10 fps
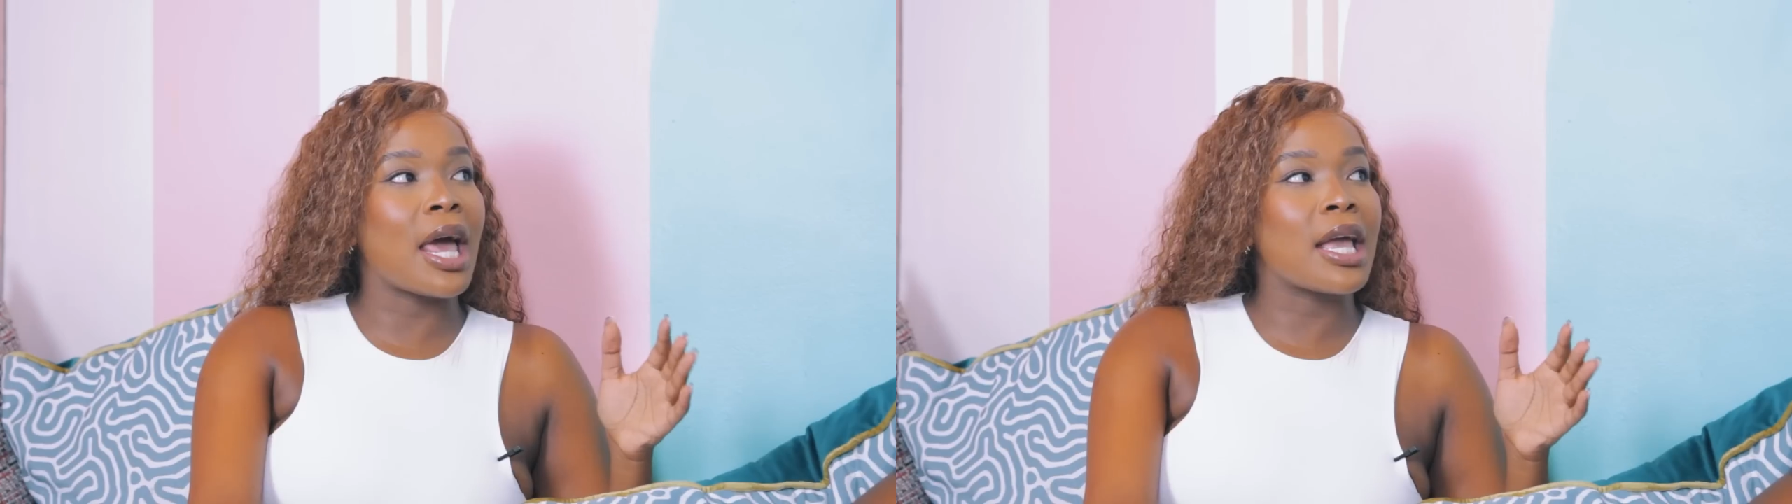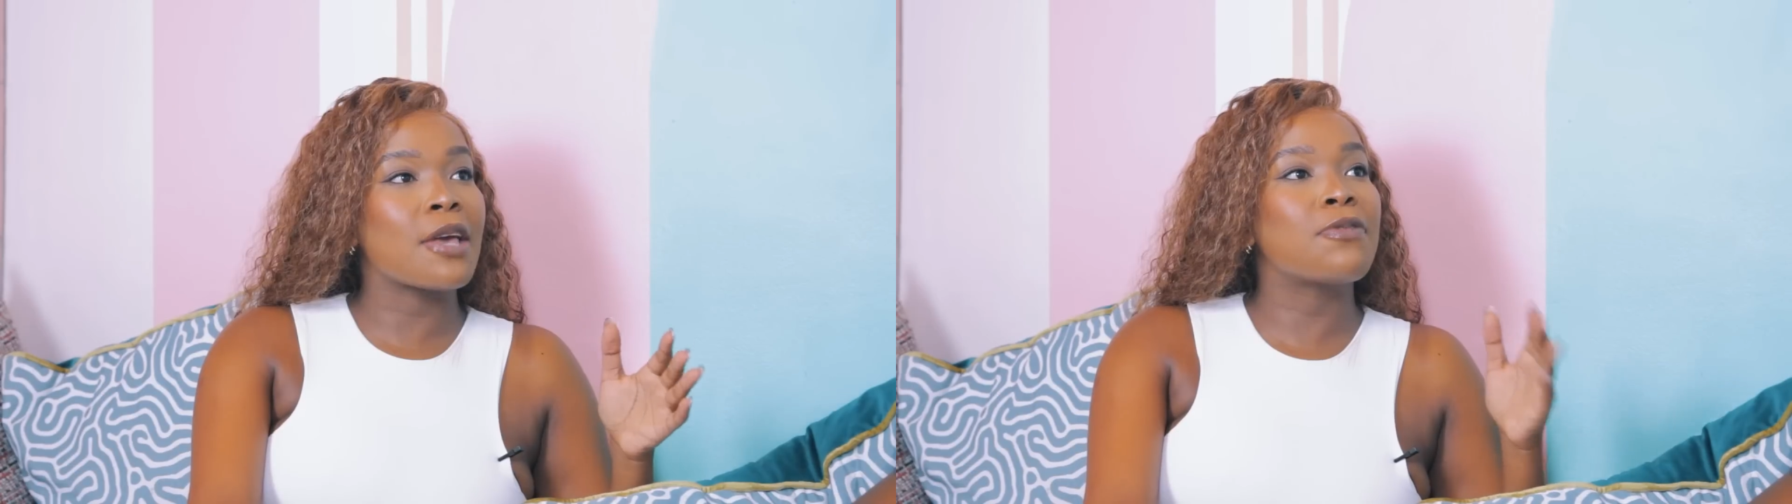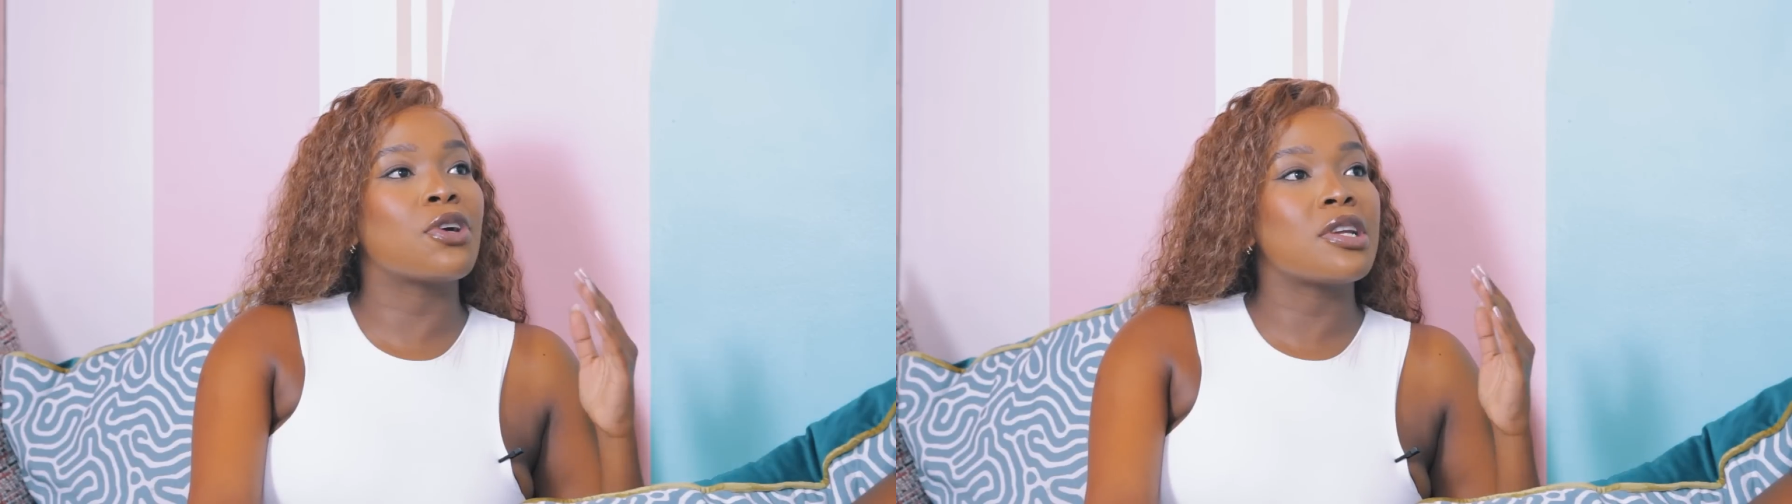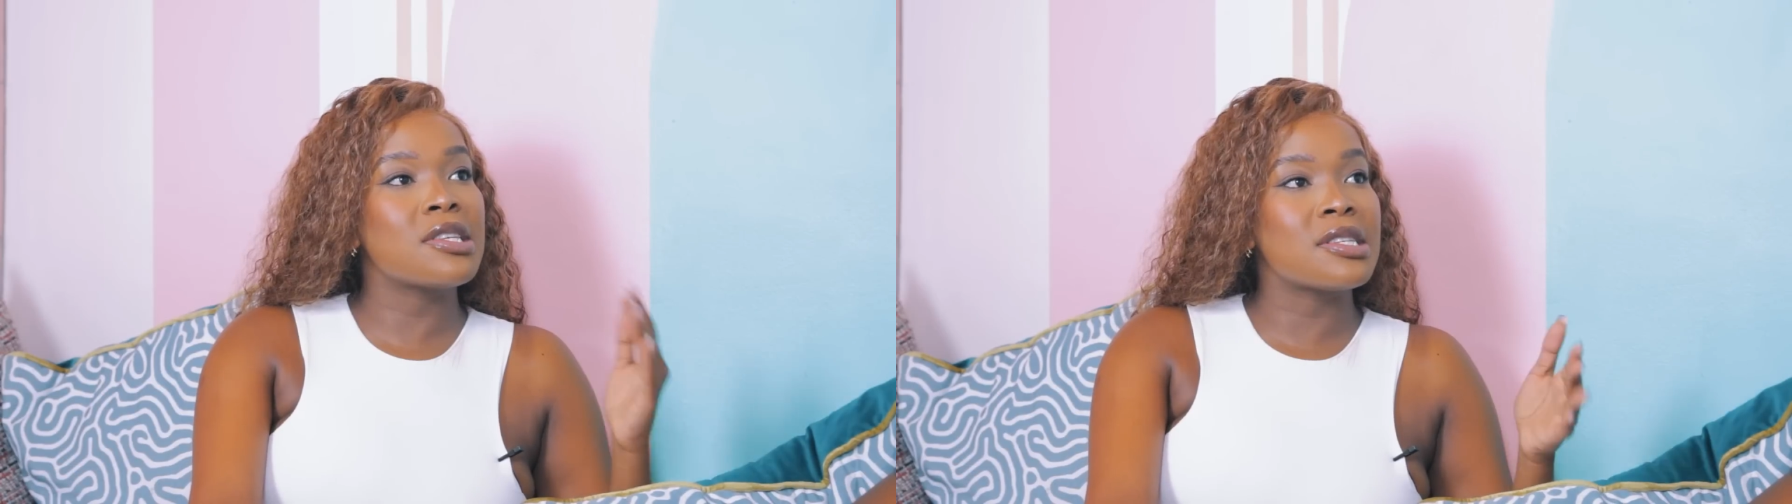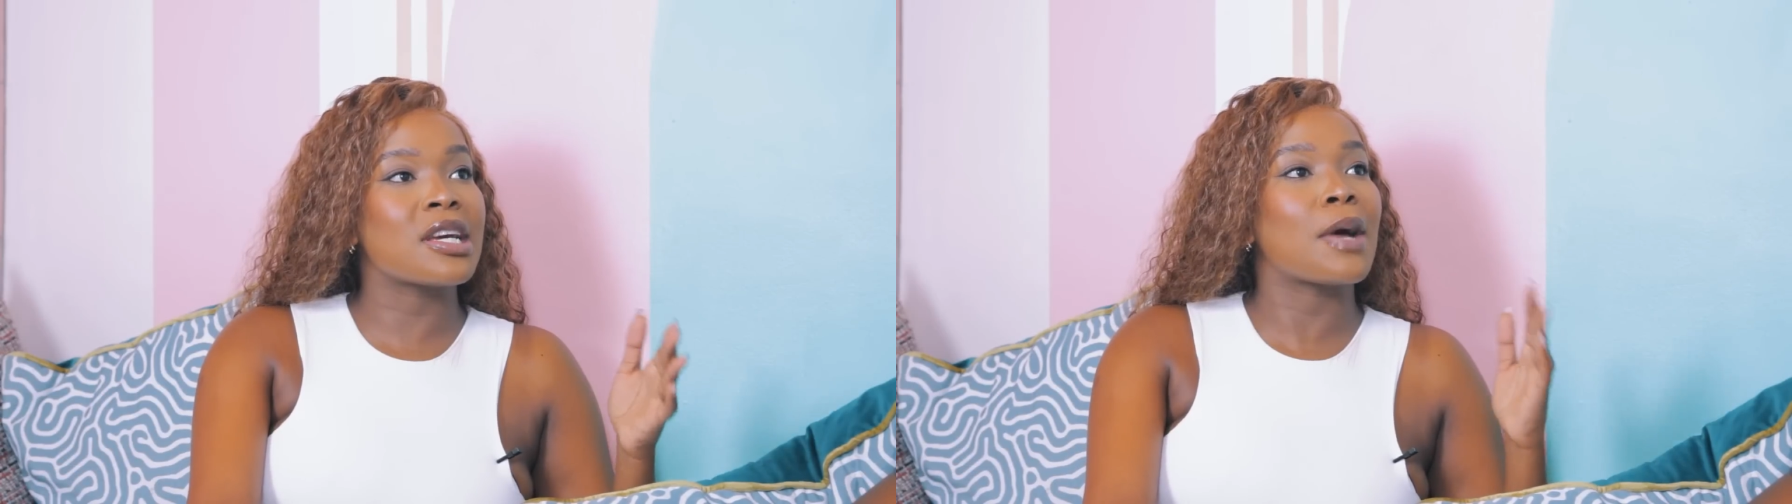like, if you're gonna
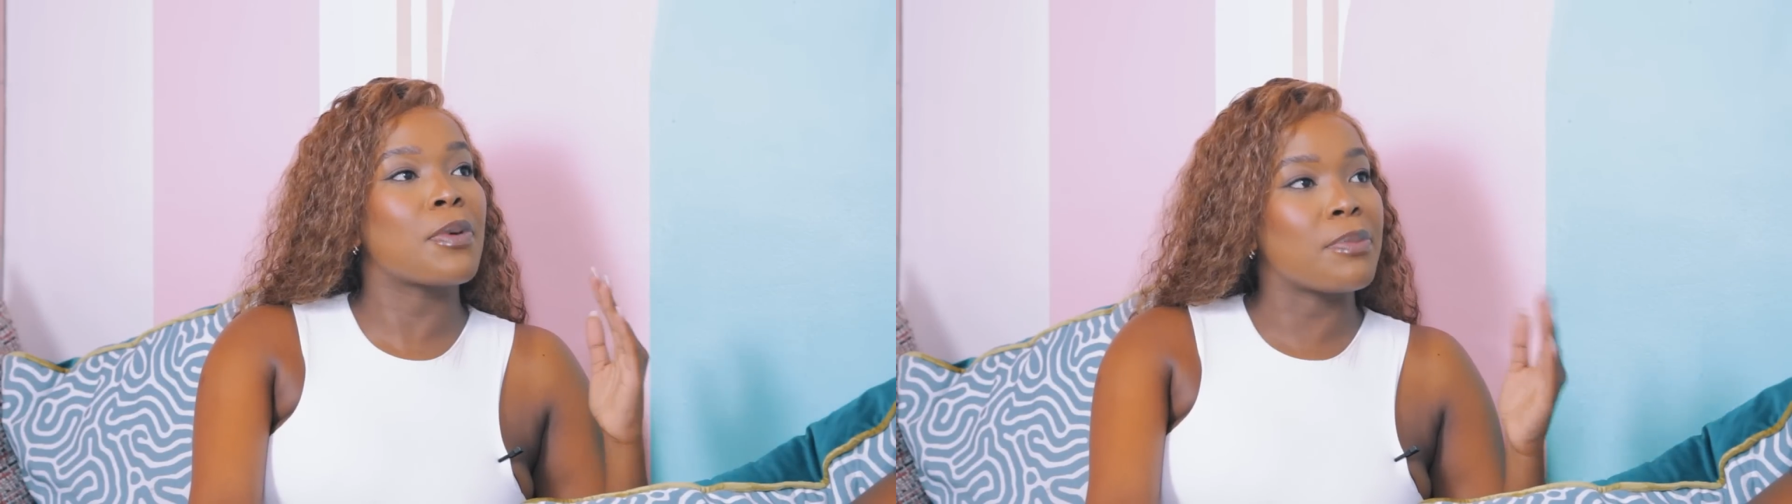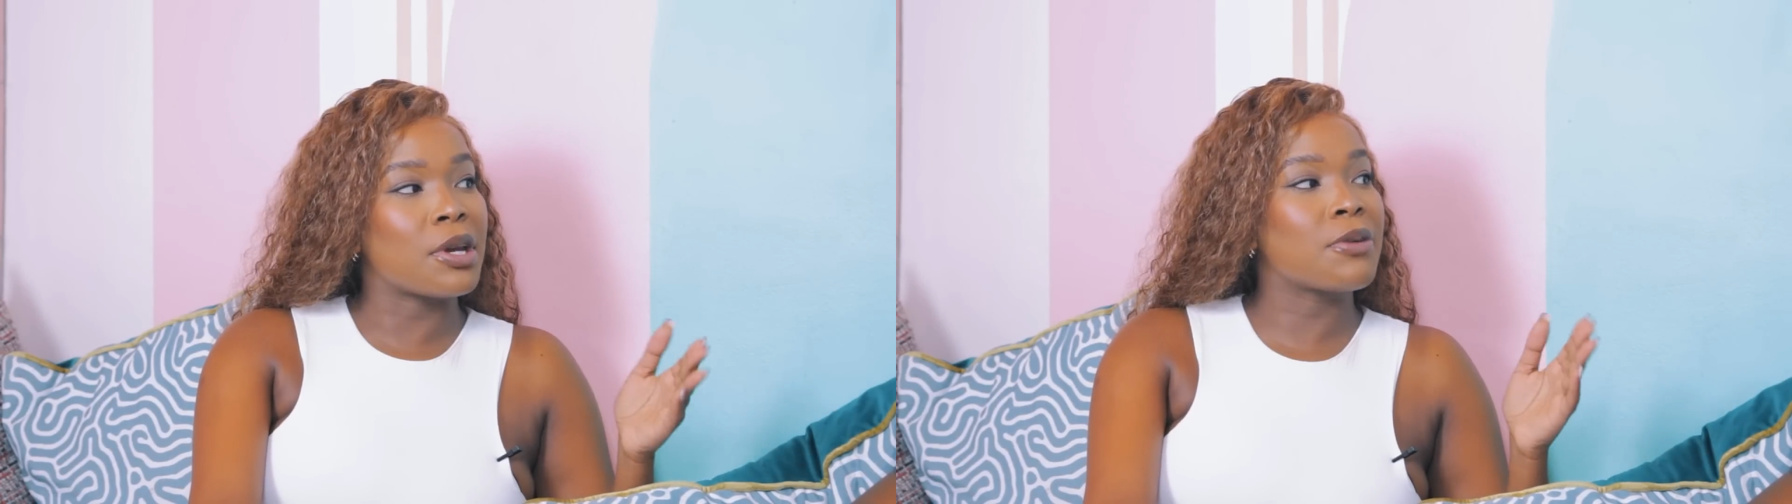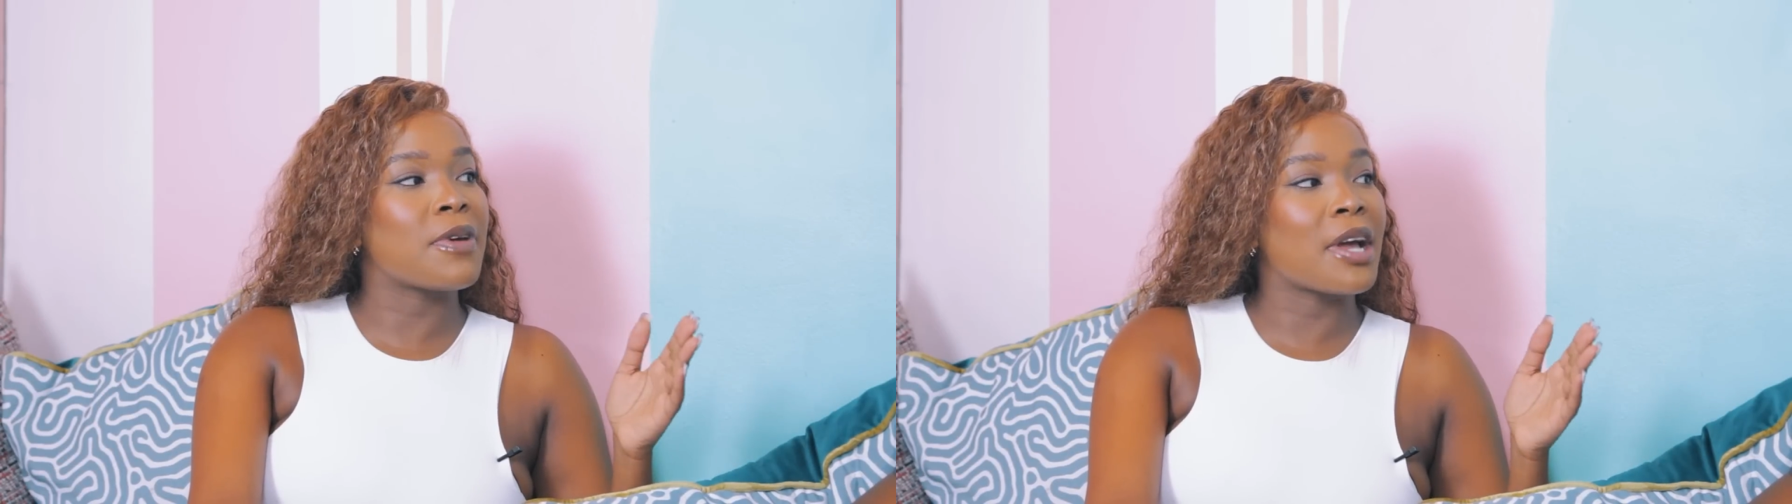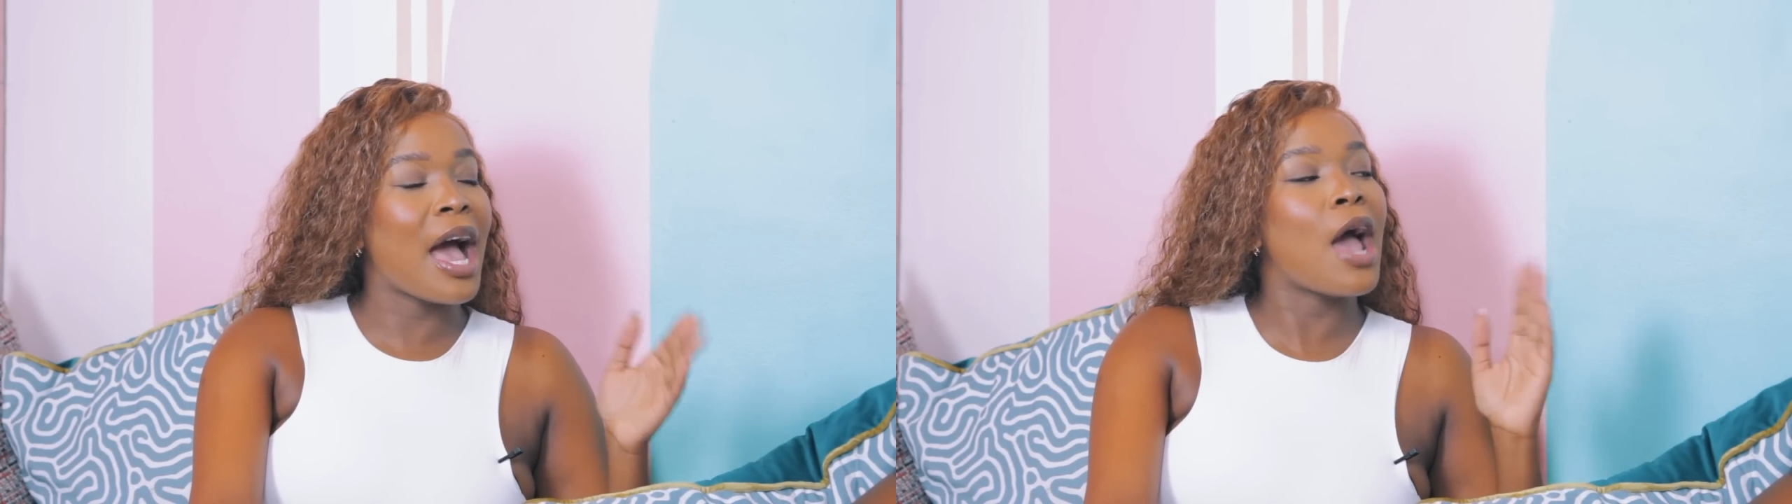stick up a middle finger,